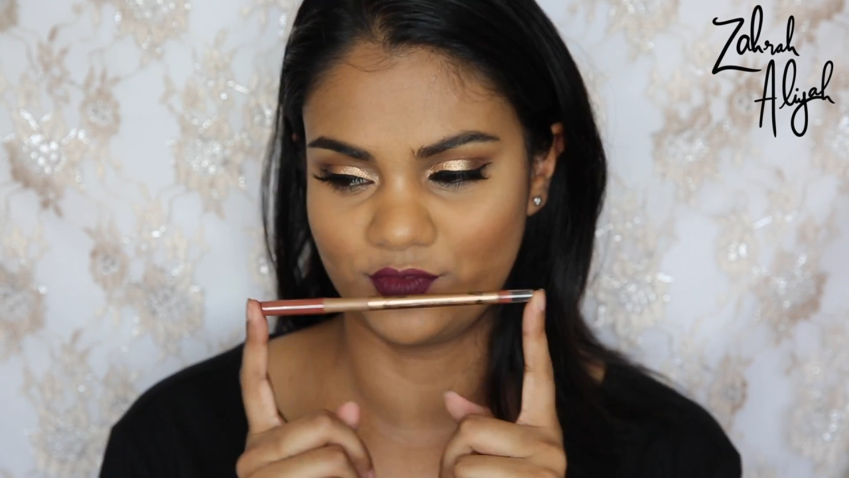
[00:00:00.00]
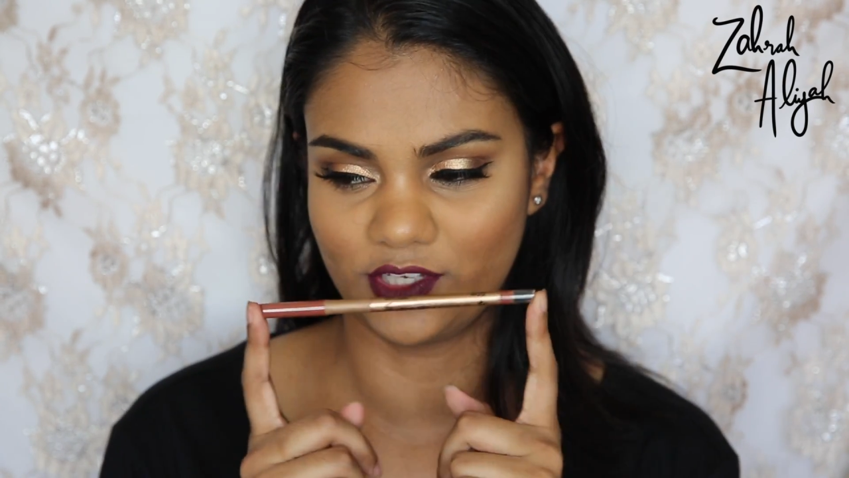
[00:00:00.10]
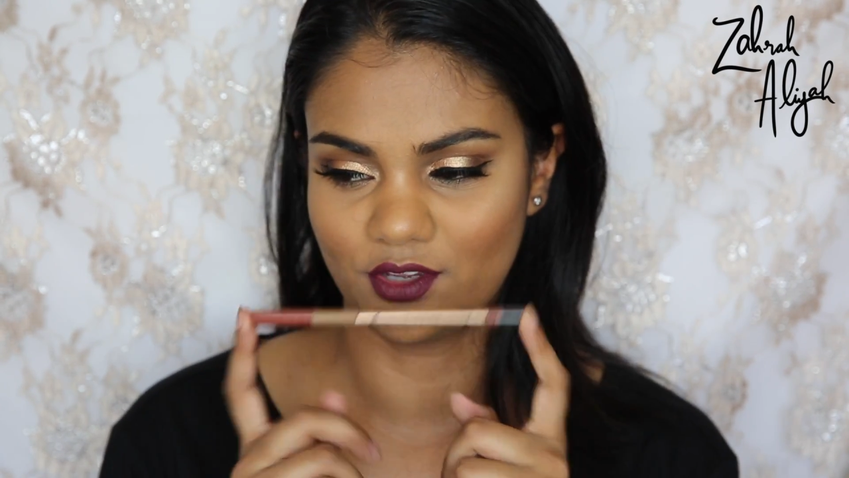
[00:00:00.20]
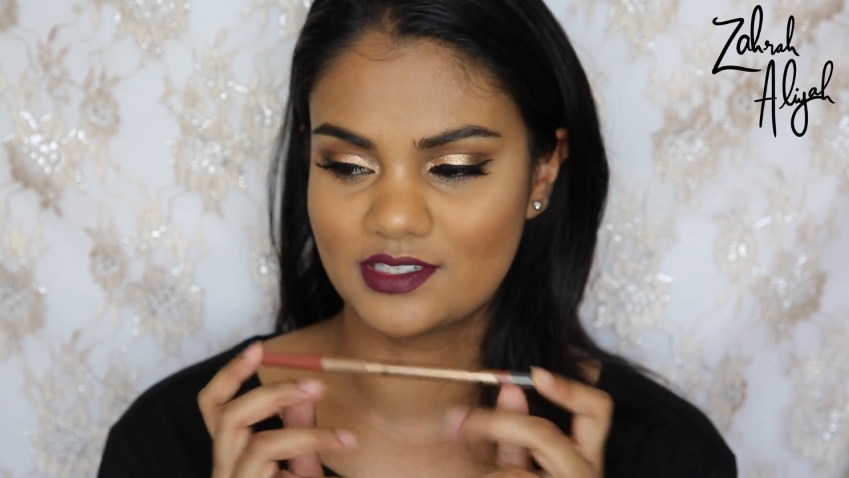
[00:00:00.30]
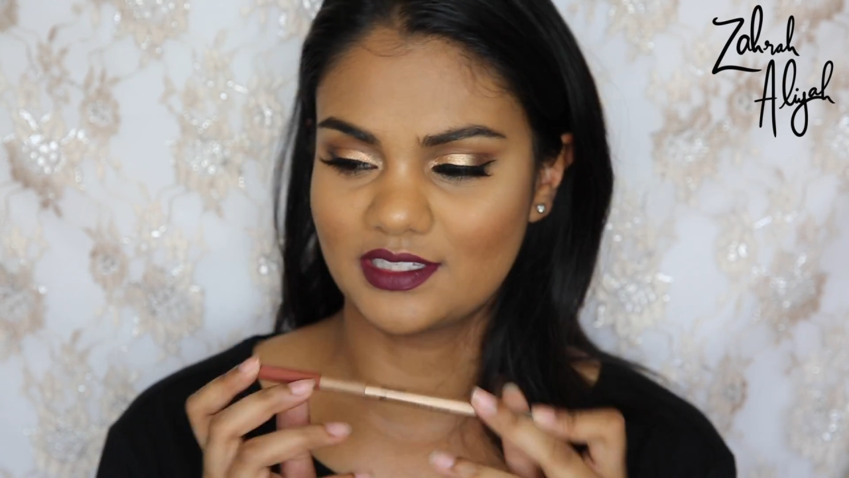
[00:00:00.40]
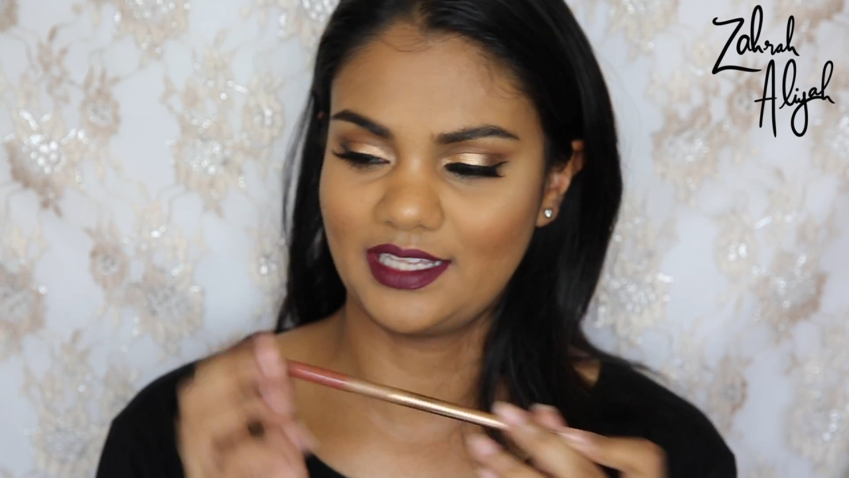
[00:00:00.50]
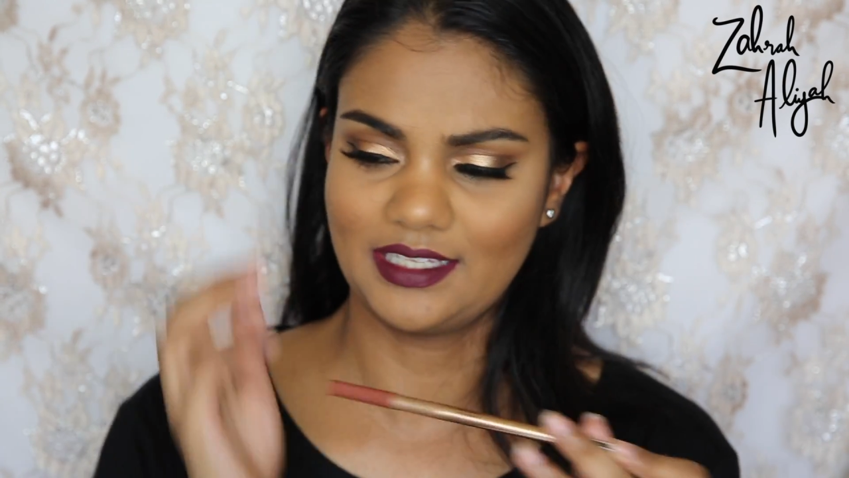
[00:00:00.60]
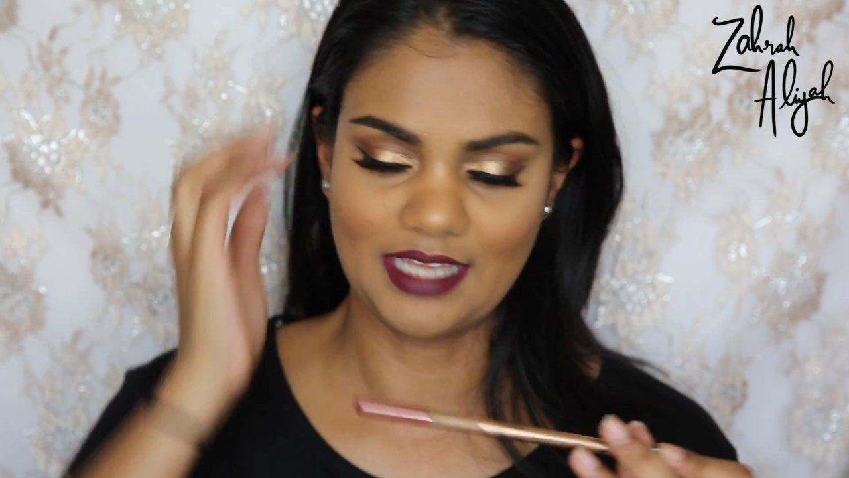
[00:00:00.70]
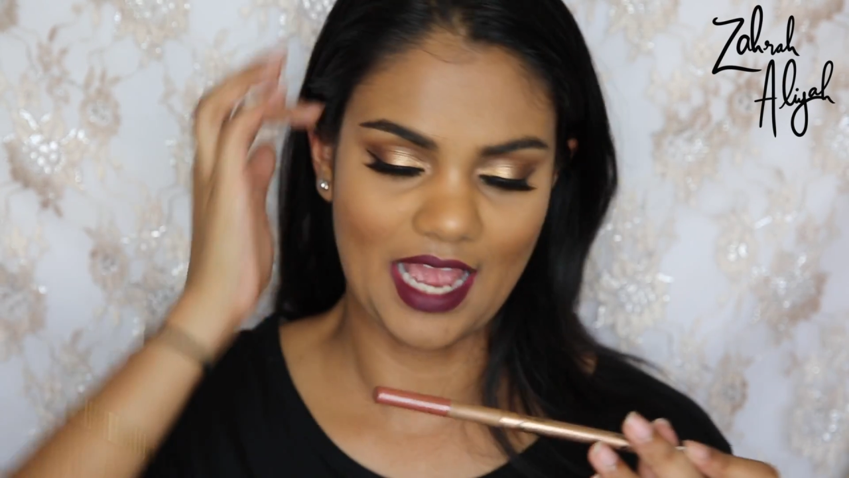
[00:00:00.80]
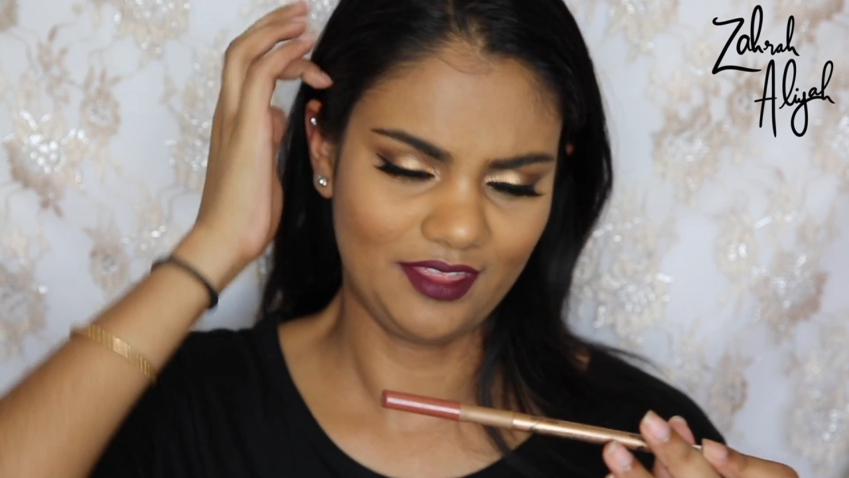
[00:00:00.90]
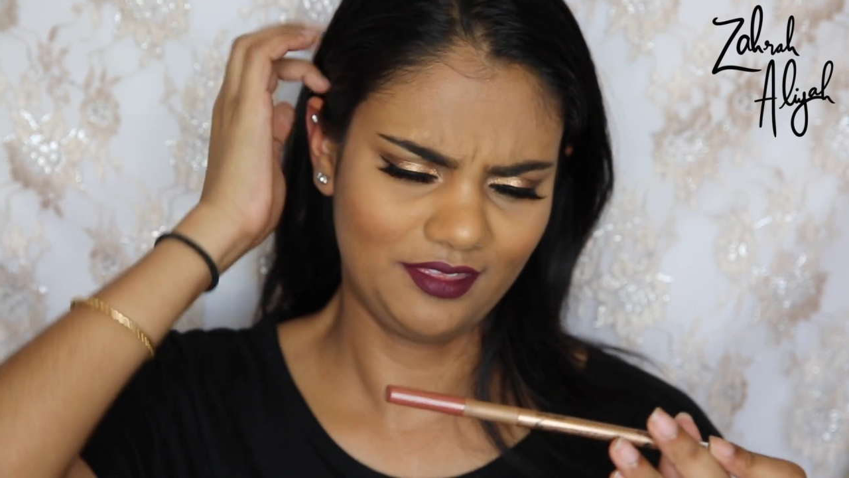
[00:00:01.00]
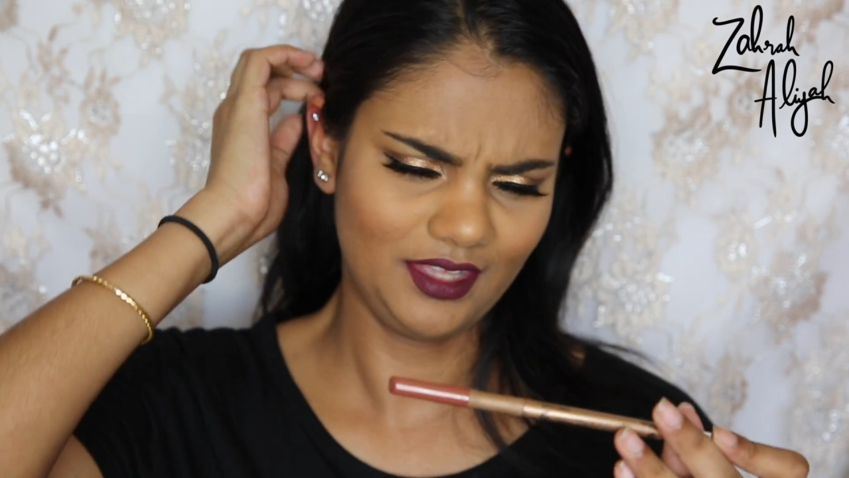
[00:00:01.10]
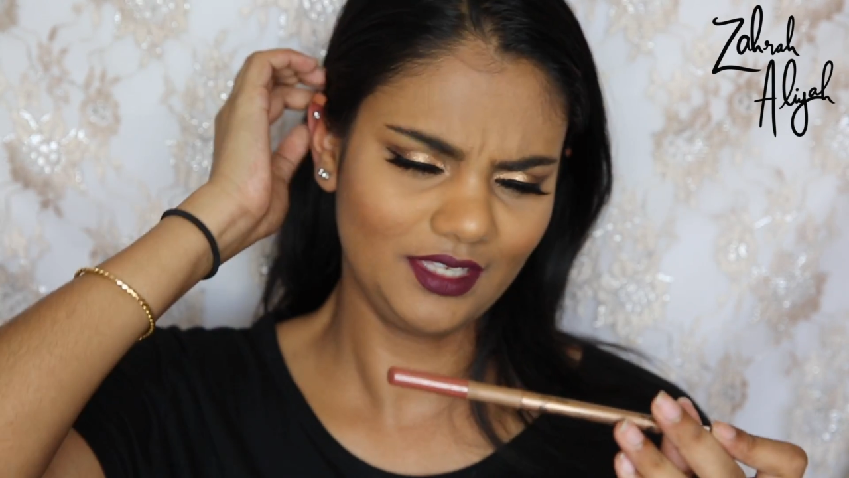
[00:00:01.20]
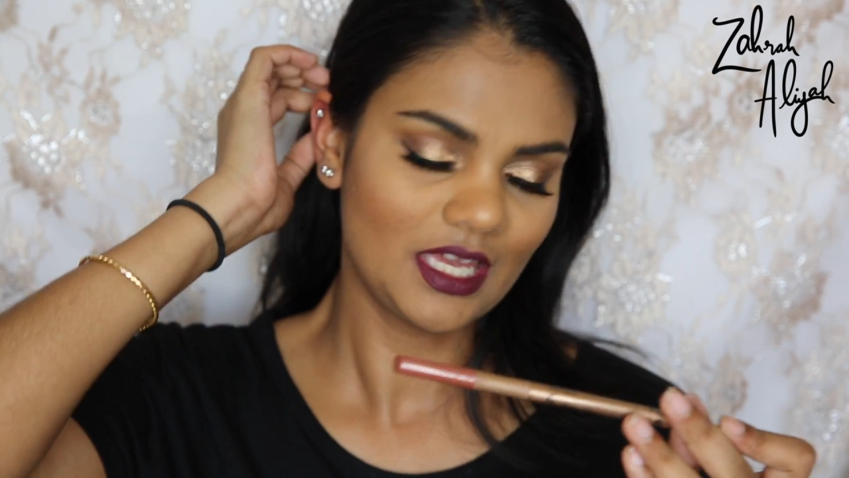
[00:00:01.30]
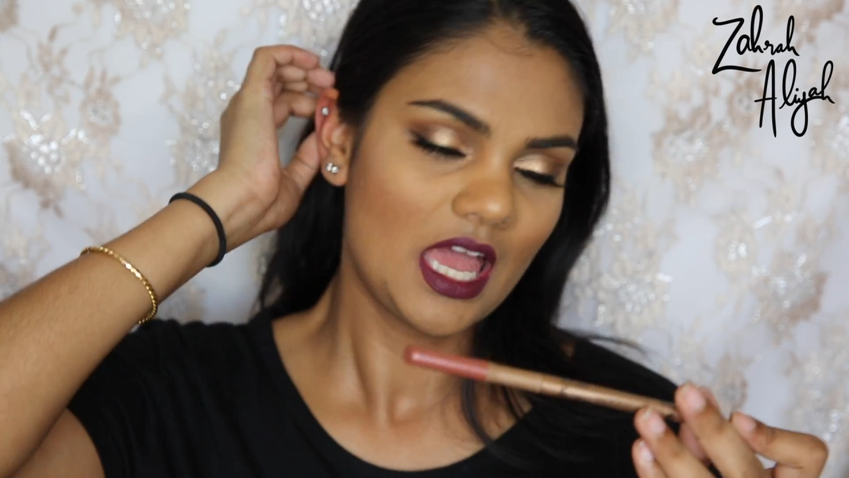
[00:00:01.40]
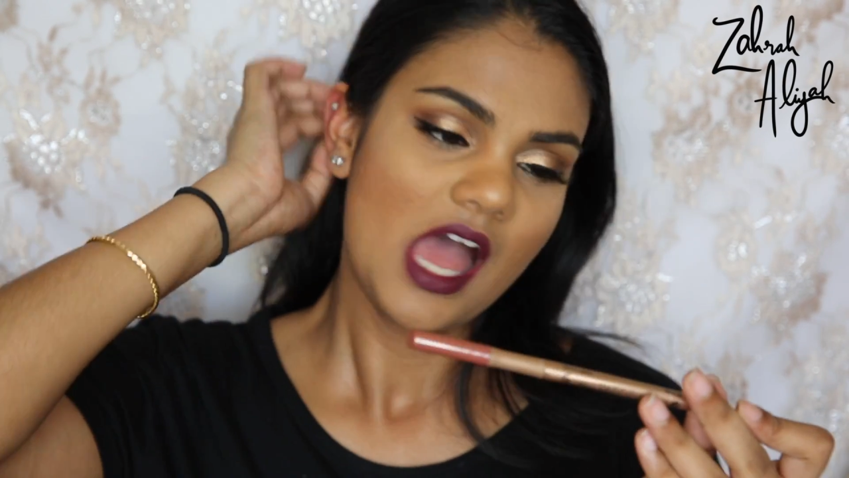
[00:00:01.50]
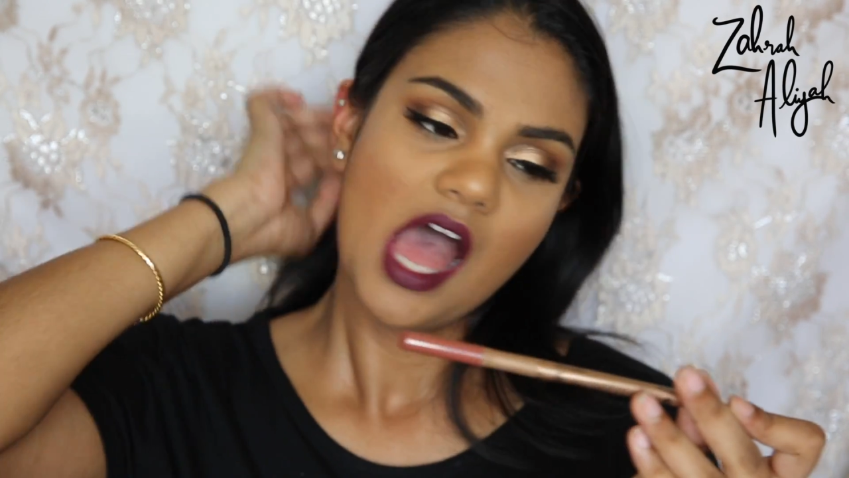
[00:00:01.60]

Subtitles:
videos lately, I think,